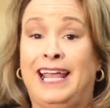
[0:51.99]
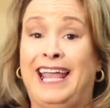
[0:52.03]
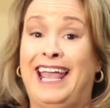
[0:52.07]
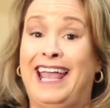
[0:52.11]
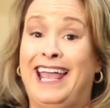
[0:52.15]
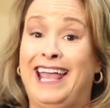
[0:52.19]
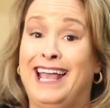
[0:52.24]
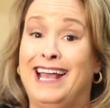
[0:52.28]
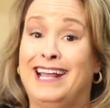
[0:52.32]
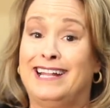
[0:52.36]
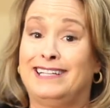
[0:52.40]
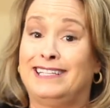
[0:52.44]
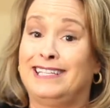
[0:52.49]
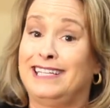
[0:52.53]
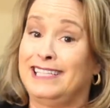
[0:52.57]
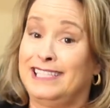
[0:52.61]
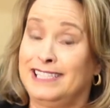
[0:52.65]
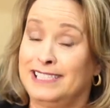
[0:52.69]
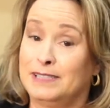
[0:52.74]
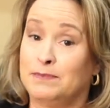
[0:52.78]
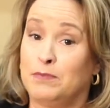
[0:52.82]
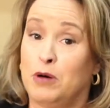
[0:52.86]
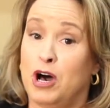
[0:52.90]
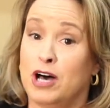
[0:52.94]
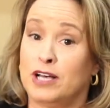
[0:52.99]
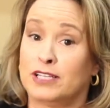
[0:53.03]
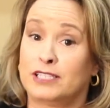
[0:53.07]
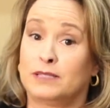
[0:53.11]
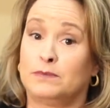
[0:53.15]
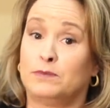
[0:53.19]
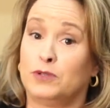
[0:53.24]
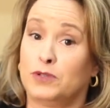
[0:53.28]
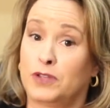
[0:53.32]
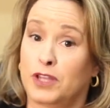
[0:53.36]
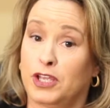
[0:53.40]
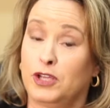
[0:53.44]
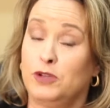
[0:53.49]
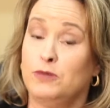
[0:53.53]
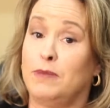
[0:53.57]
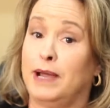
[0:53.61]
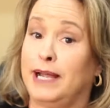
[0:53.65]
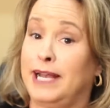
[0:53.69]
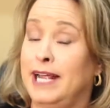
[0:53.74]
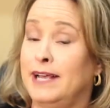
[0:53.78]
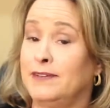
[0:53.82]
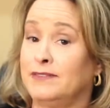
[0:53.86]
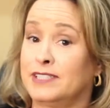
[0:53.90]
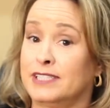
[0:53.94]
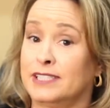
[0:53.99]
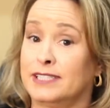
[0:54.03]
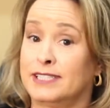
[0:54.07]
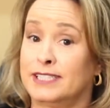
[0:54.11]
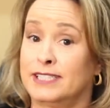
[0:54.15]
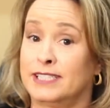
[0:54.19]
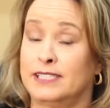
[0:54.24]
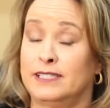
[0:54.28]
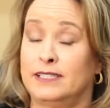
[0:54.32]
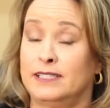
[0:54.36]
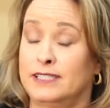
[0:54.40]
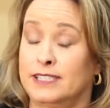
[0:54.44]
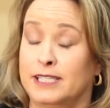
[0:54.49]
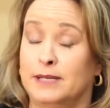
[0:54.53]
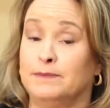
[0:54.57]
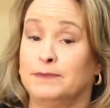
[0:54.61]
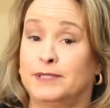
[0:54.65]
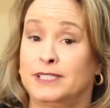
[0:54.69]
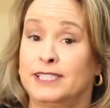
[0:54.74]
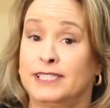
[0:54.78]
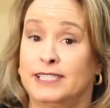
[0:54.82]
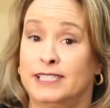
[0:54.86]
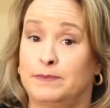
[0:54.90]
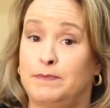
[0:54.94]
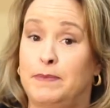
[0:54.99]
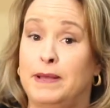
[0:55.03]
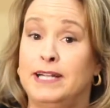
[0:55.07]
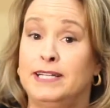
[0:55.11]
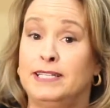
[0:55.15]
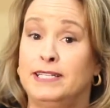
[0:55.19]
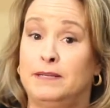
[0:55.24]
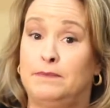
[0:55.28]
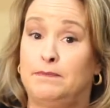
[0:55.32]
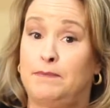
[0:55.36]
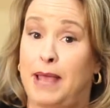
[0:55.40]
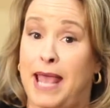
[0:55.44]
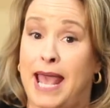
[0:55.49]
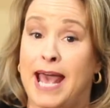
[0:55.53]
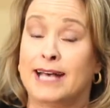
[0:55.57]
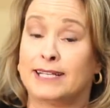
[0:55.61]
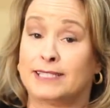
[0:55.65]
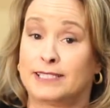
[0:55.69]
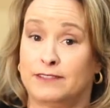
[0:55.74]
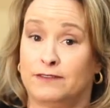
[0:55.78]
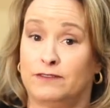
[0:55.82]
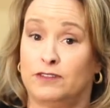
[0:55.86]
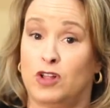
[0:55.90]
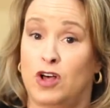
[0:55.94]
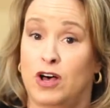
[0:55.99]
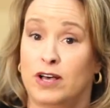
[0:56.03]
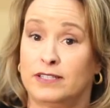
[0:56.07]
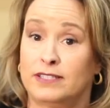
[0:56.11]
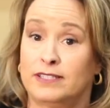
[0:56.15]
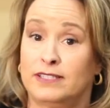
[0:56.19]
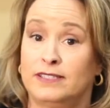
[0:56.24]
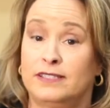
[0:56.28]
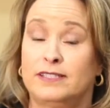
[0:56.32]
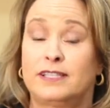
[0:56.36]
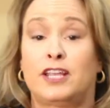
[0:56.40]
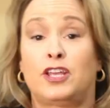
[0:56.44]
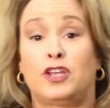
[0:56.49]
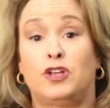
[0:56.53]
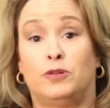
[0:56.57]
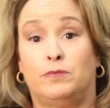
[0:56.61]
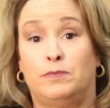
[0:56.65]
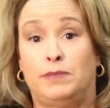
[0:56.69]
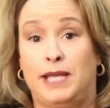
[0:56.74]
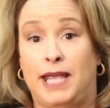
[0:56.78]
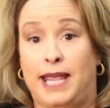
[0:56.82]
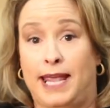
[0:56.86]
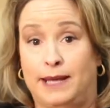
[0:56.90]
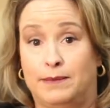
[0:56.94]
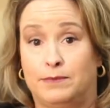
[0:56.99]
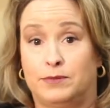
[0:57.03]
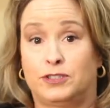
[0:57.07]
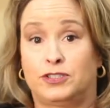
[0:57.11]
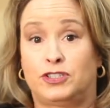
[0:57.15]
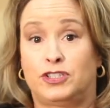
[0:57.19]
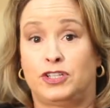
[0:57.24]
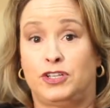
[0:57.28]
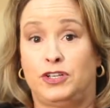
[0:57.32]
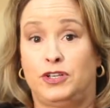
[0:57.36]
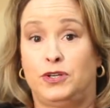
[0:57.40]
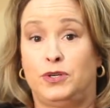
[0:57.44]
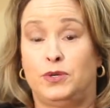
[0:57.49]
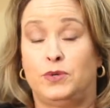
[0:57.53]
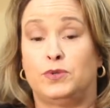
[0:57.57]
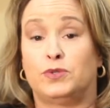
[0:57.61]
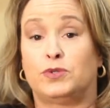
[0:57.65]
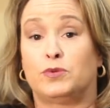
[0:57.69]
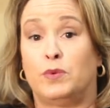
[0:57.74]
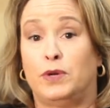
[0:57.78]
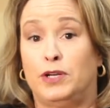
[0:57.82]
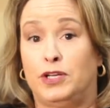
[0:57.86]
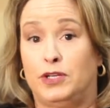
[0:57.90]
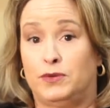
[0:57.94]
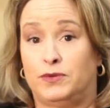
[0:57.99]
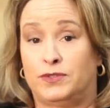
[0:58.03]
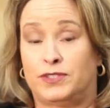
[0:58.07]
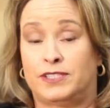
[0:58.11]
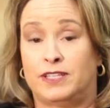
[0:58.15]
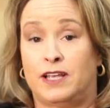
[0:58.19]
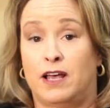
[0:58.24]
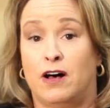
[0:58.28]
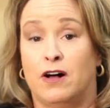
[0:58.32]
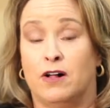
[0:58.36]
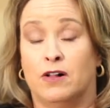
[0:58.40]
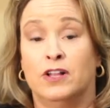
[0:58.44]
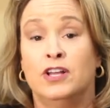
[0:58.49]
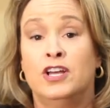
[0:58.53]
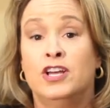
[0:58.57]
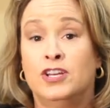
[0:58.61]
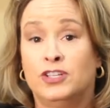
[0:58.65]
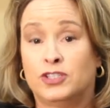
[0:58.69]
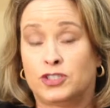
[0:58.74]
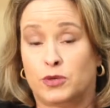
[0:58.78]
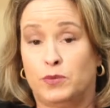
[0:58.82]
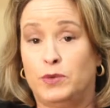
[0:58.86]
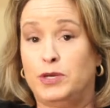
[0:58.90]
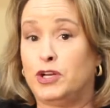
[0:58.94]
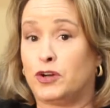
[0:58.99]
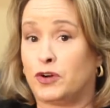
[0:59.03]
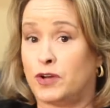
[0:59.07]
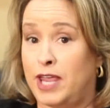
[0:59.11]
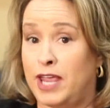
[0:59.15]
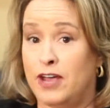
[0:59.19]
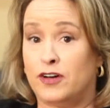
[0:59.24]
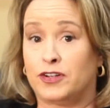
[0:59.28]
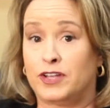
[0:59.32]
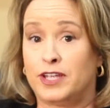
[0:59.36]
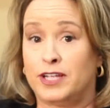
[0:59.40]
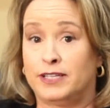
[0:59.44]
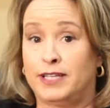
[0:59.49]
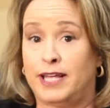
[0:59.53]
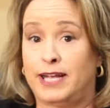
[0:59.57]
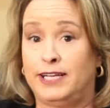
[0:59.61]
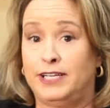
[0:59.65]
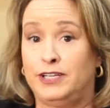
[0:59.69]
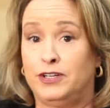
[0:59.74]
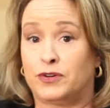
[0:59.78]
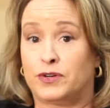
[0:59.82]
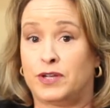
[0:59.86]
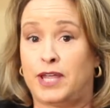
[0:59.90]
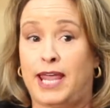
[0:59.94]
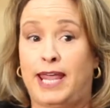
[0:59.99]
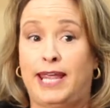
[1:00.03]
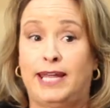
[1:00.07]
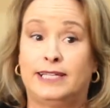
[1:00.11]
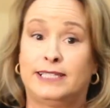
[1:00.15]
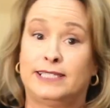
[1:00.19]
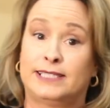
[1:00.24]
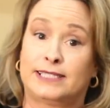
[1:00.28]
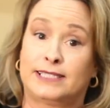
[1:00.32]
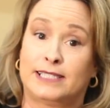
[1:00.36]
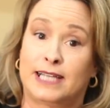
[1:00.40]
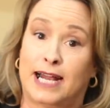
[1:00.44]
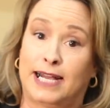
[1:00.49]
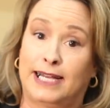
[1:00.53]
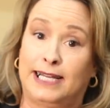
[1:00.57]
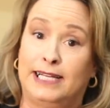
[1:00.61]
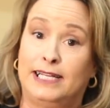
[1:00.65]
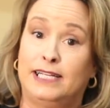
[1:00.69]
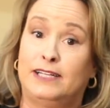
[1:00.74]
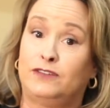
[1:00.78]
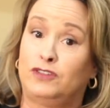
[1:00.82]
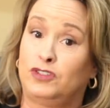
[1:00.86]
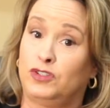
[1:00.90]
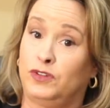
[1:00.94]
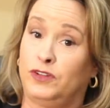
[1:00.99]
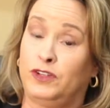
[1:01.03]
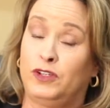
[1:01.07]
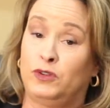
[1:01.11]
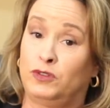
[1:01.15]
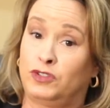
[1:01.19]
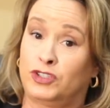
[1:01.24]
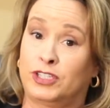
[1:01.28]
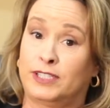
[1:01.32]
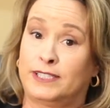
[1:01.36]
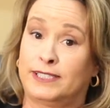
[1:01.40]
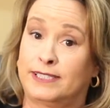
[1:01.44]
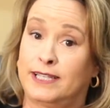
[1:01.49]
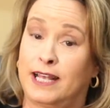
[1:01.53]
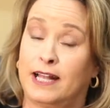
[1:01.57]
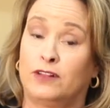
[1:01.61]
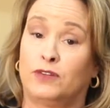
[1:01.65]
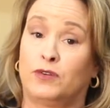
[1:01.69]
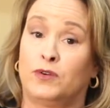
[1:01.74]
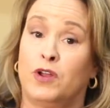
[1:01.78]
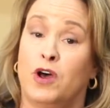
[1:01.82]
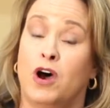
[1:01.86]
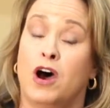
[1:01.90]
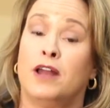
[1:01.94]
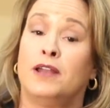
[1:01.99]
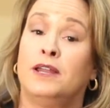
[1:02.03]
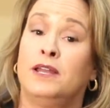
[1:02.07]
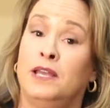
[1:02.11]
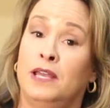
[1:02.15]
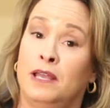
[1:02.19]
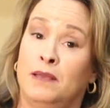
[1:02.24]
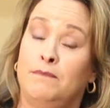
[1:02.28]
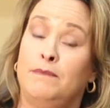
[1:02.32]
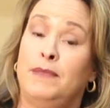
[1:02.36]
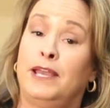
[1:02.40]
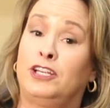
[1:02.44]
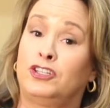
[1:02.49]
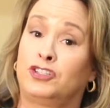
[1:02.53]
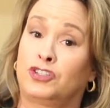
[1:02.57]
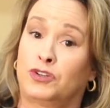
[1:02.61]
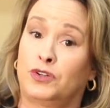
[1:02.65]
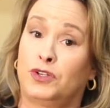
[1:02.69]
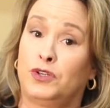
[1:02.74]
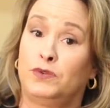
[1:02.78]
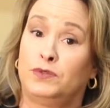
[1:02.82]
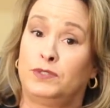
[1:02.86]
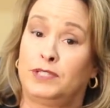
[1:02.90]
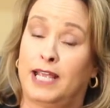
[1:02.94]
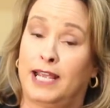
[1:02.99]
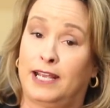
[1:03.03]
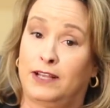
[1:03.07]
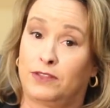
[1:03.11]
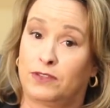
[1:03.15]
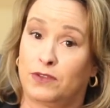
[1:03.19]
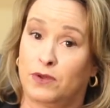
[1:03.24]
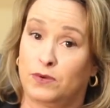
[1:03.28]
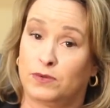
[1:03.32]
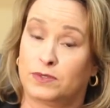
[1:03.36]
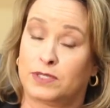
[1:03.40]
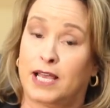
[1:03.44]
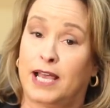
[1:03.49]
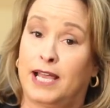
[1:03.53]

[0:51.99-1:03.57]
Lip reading: and it is possible that you might have some suspended passive losses that you'll be able to use when you sell. So when you're calculating your gain, deciding if you should sell or not, make sure you take those